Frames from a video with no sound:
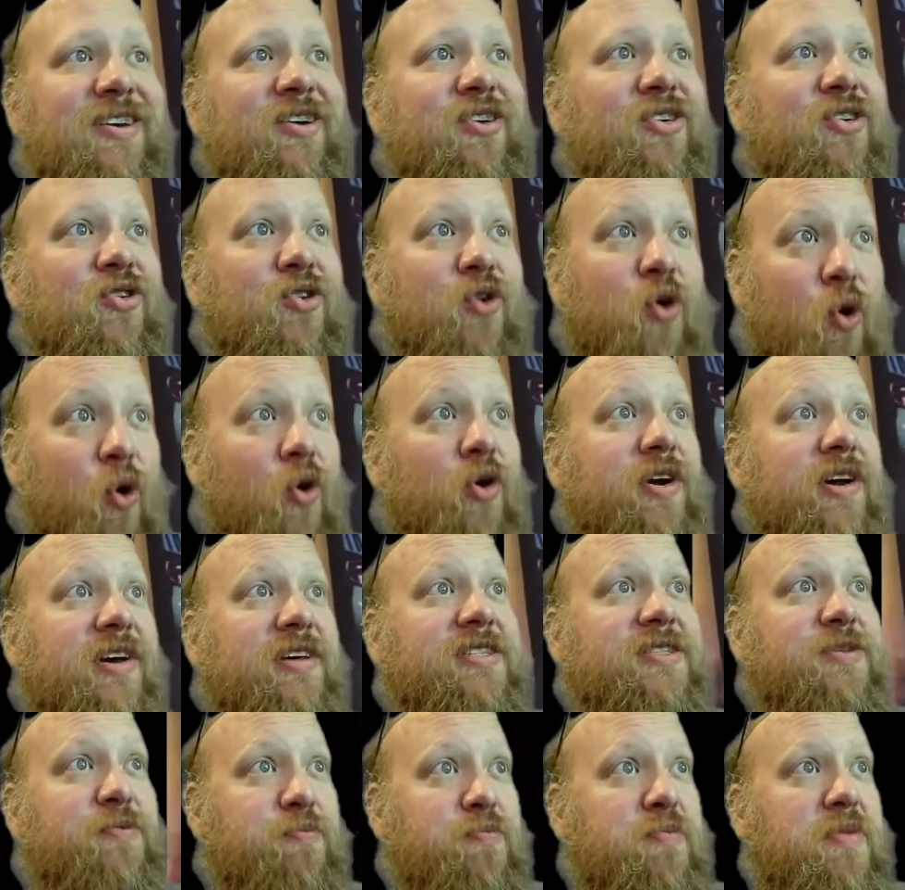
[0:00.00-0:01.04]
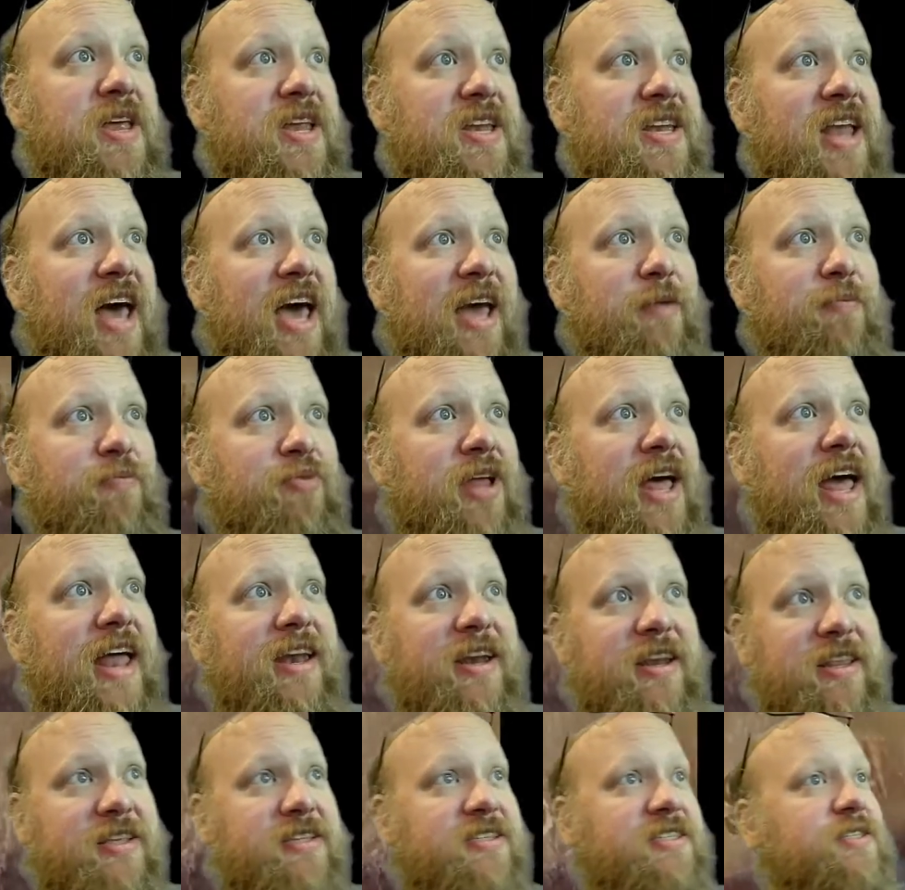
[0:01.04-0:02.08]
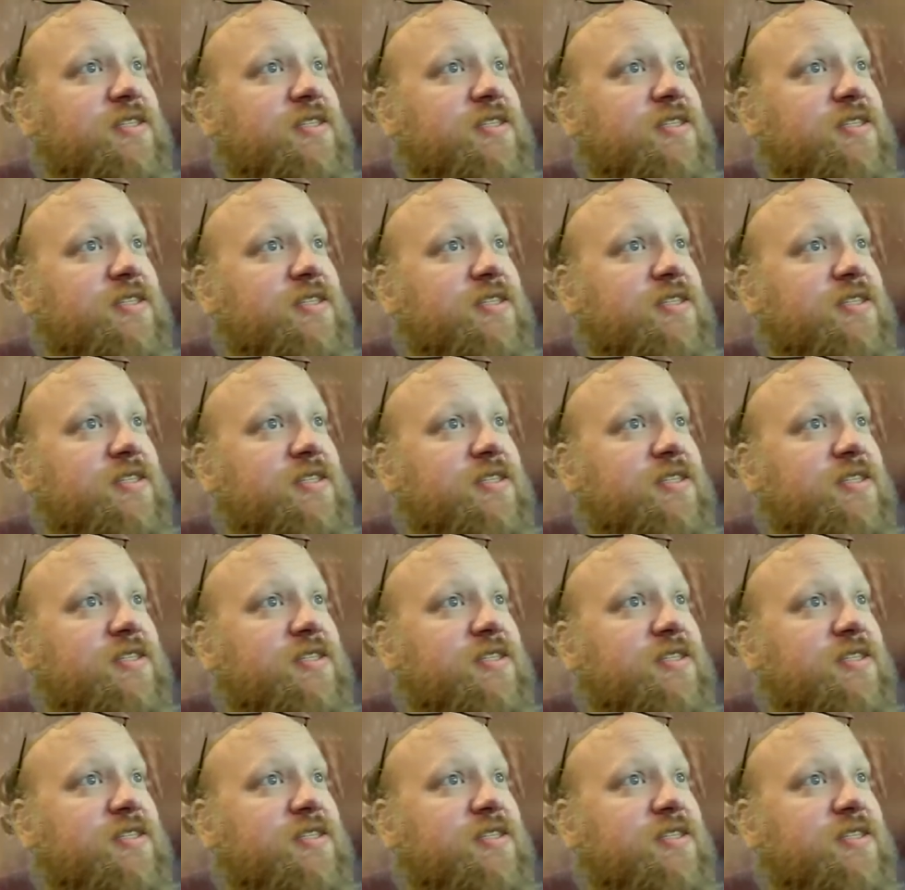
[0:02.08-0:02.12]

Cora's Midnight Blend. This is